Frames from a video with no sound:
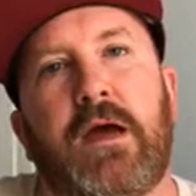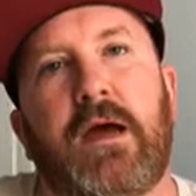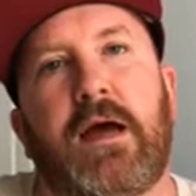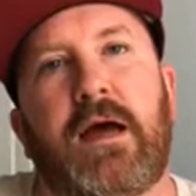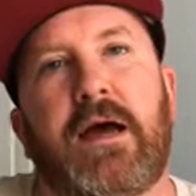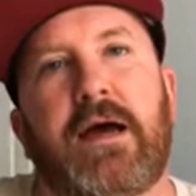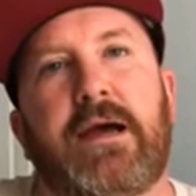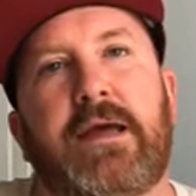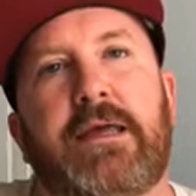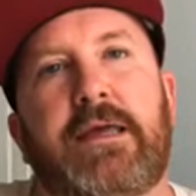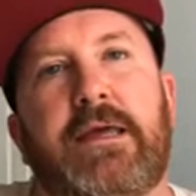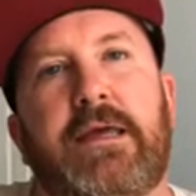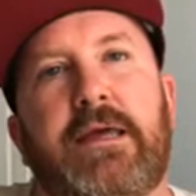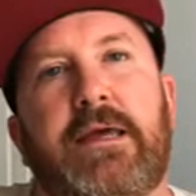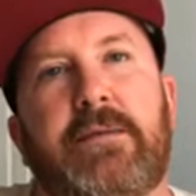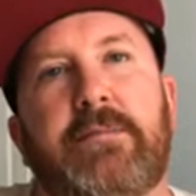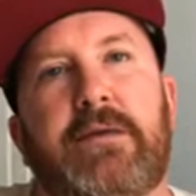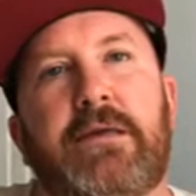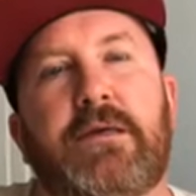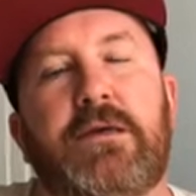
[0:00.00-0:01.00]
I
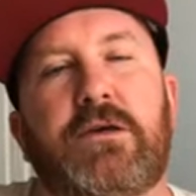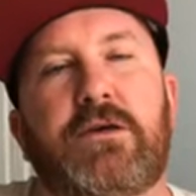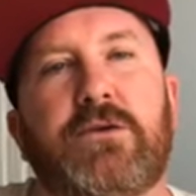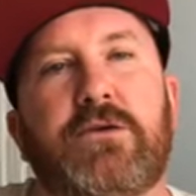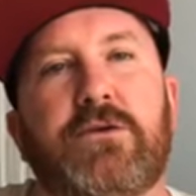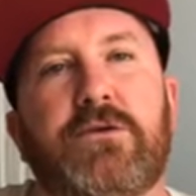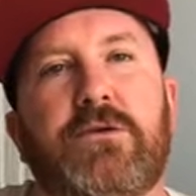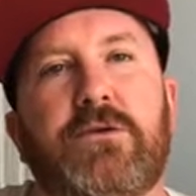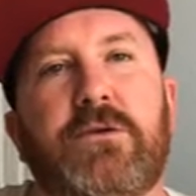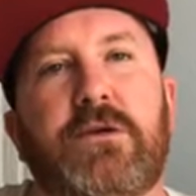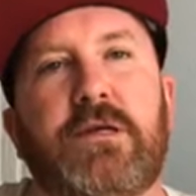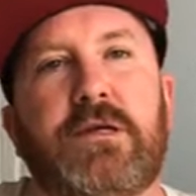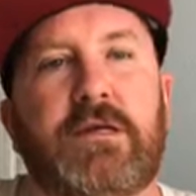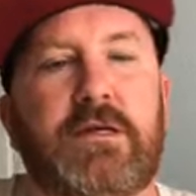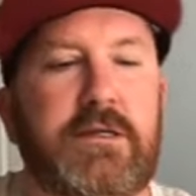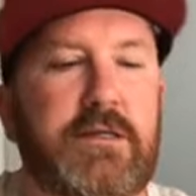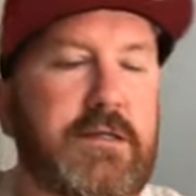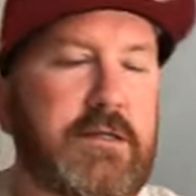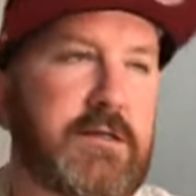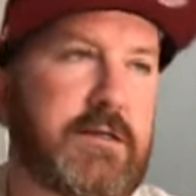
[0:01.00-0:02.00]
am here
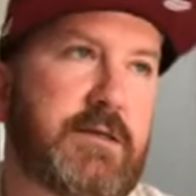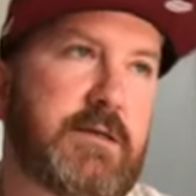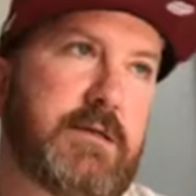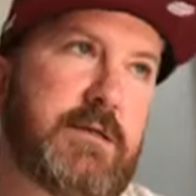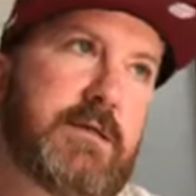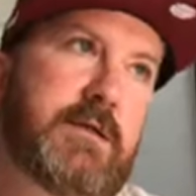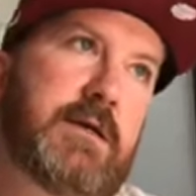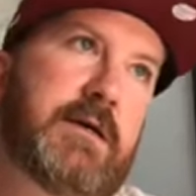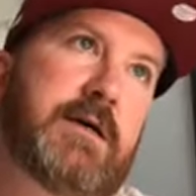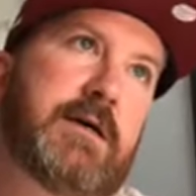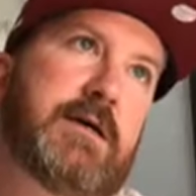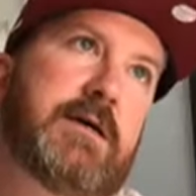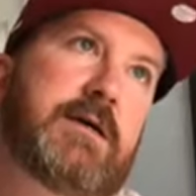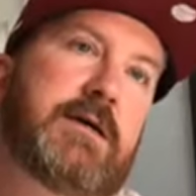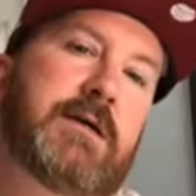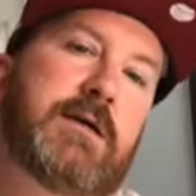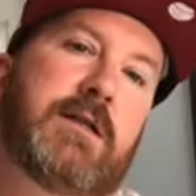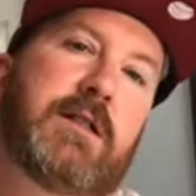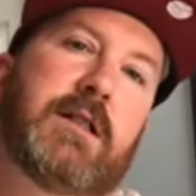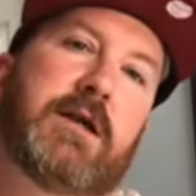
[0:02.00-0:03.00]
in
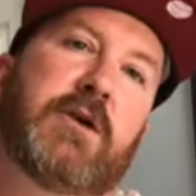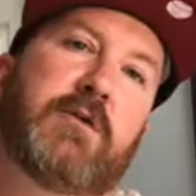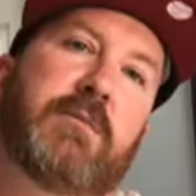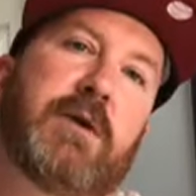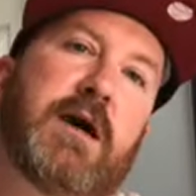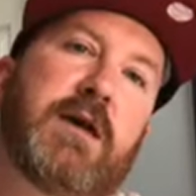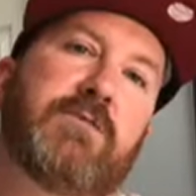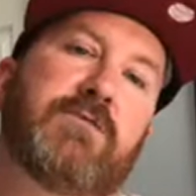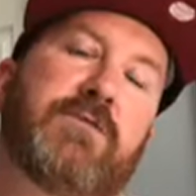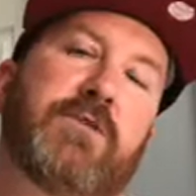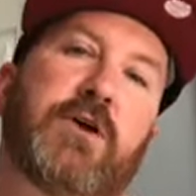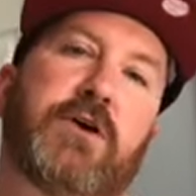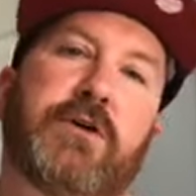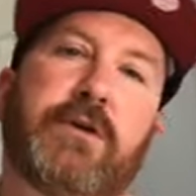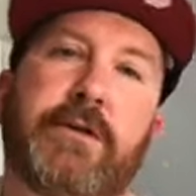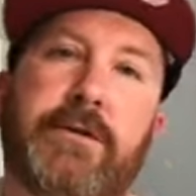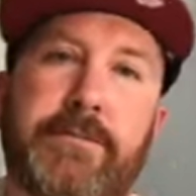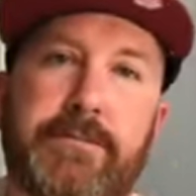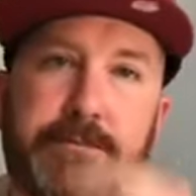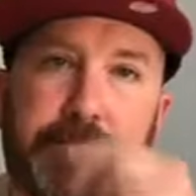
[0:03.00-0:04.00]
Claremont,
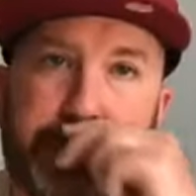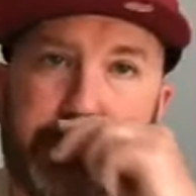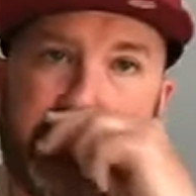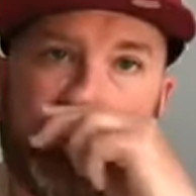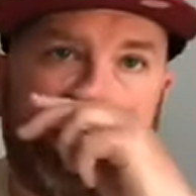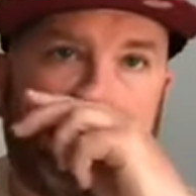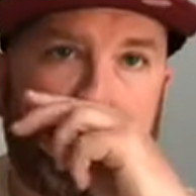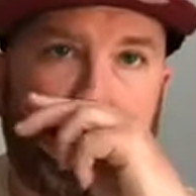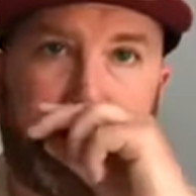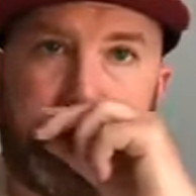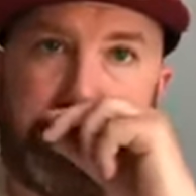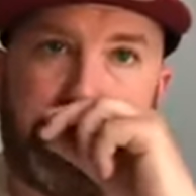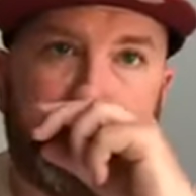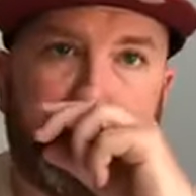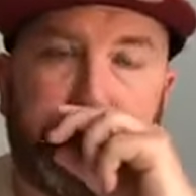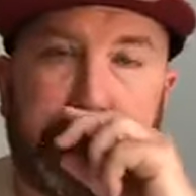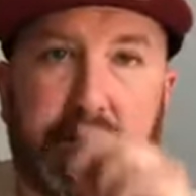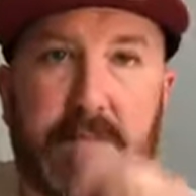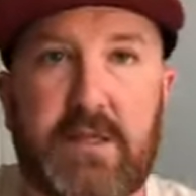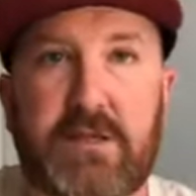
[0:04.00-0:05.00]
Florida.
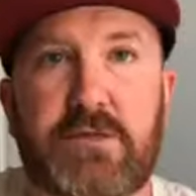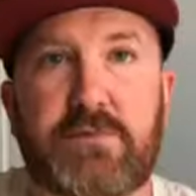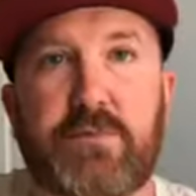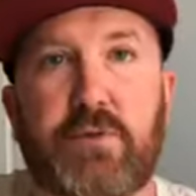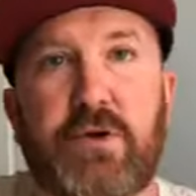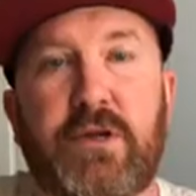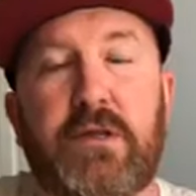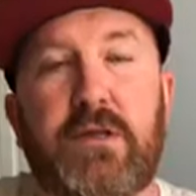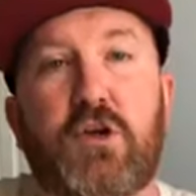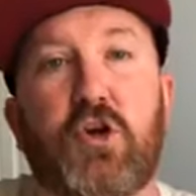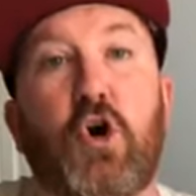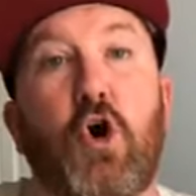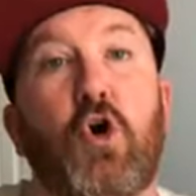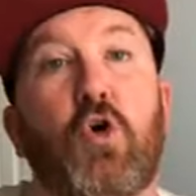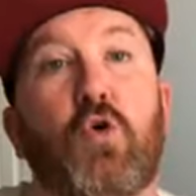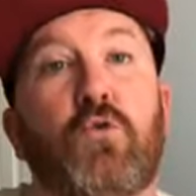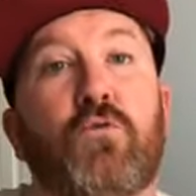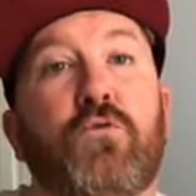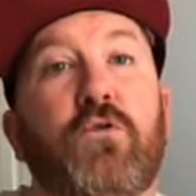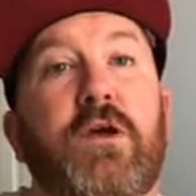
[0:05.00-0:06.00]
It's pretty.
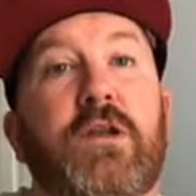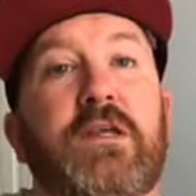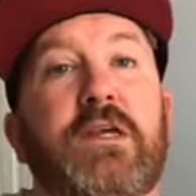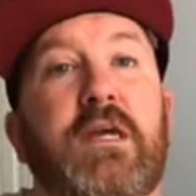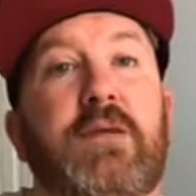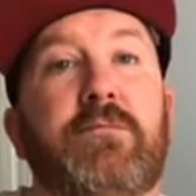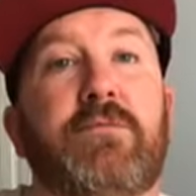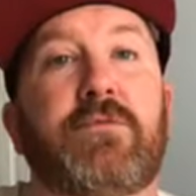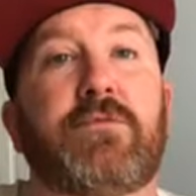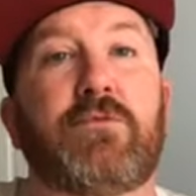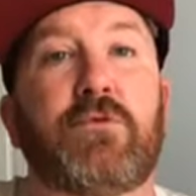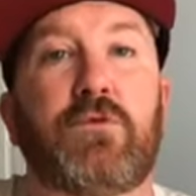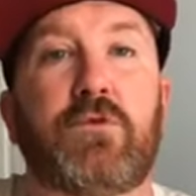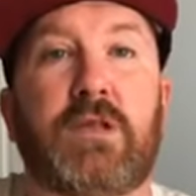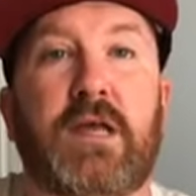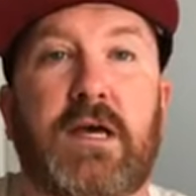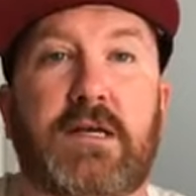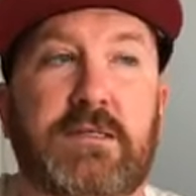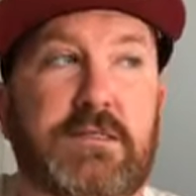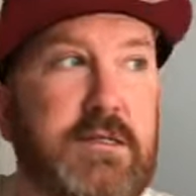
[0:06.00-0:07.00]
Cold front came through
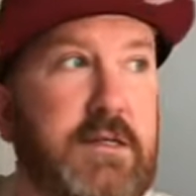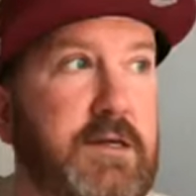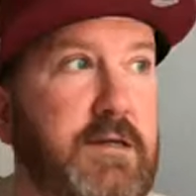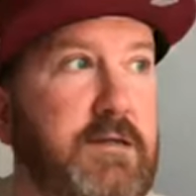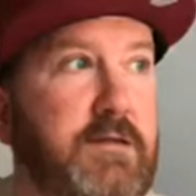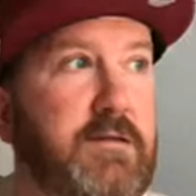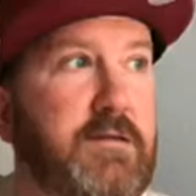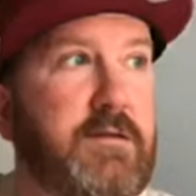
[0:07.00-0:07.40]
last night,